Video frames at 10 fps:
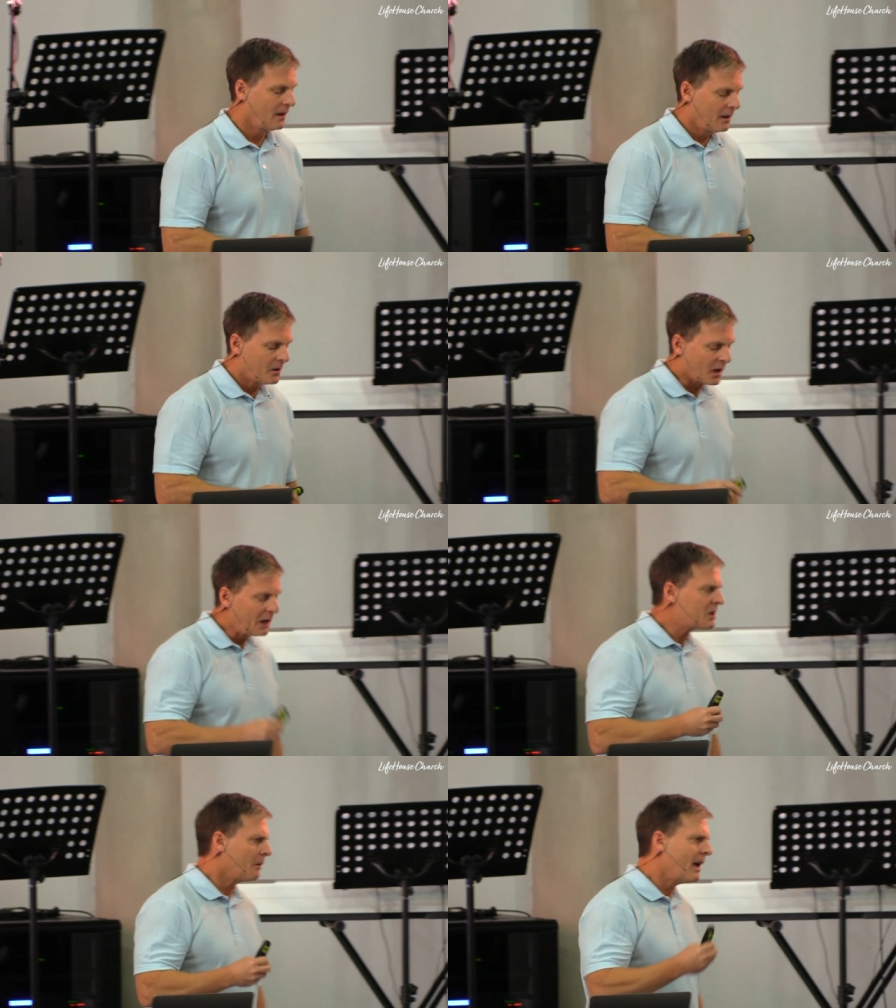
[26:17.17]
So he
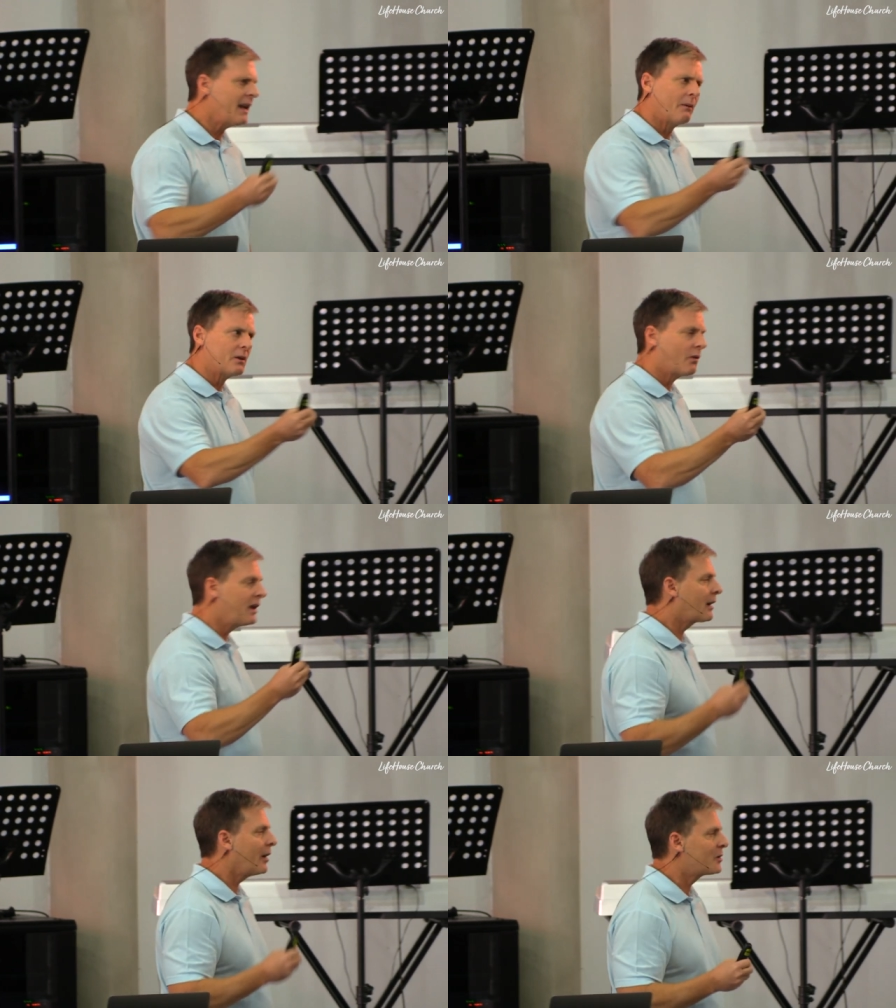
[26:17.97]
was a man that was very
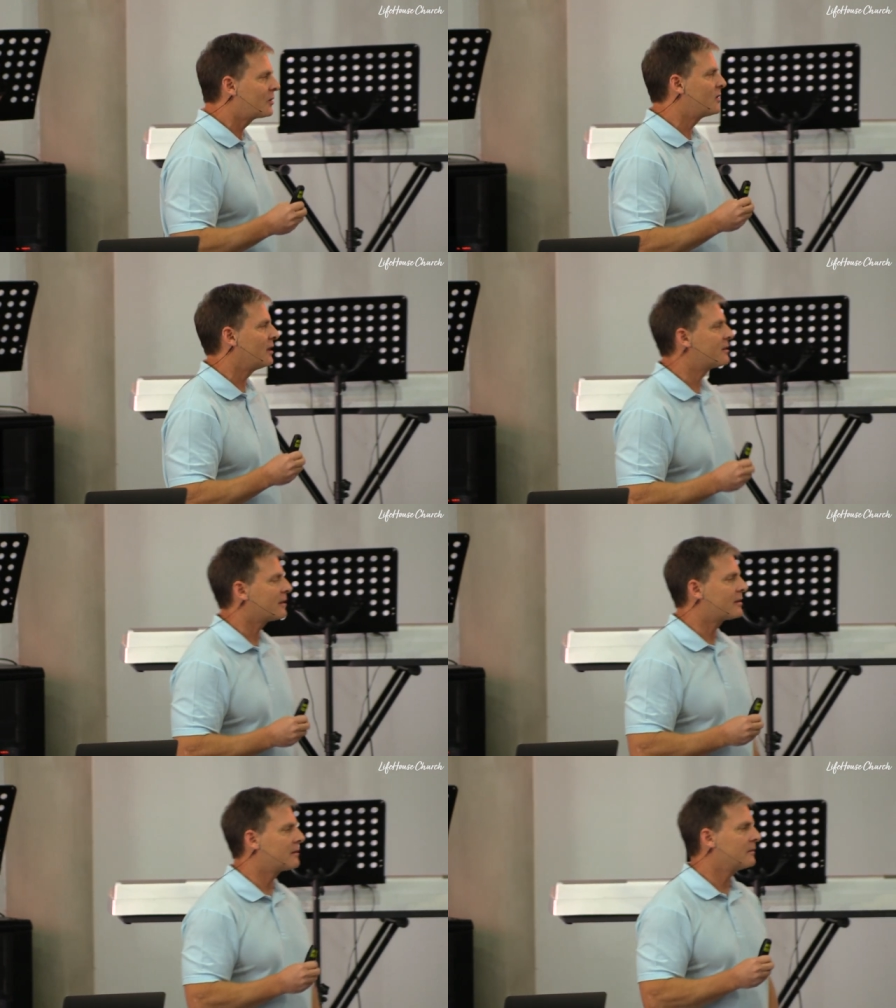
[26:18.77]
close to
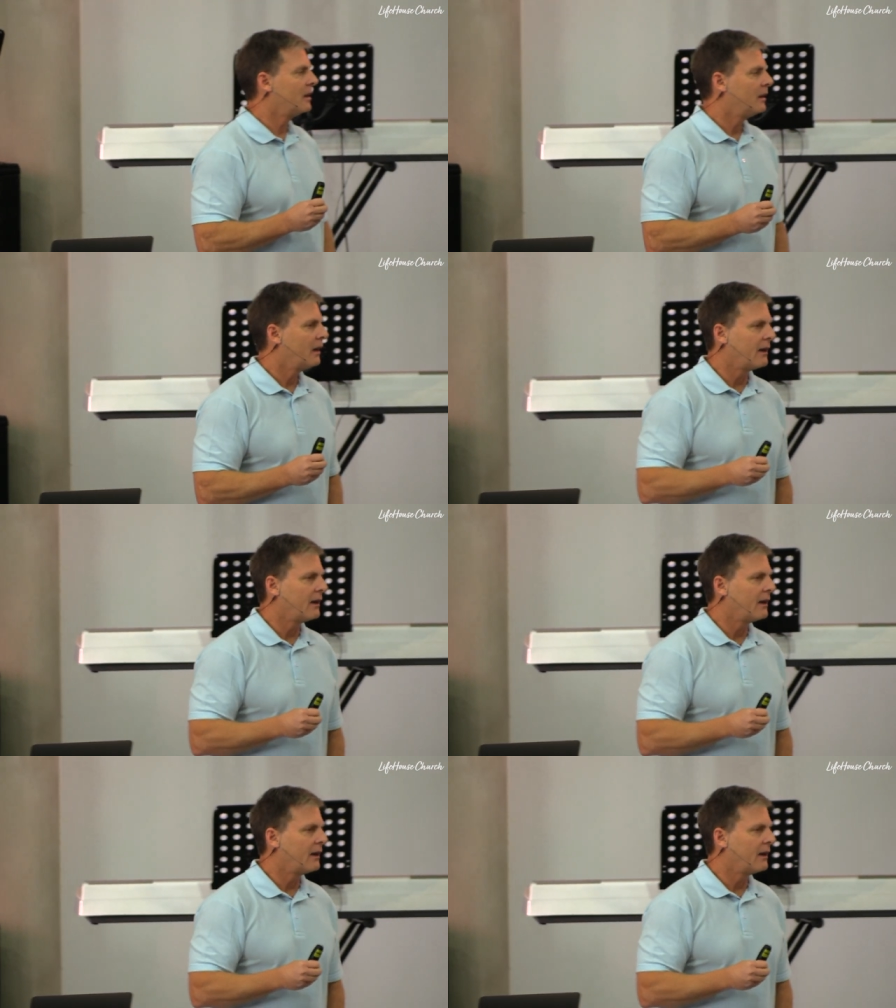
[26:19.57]
Jesus and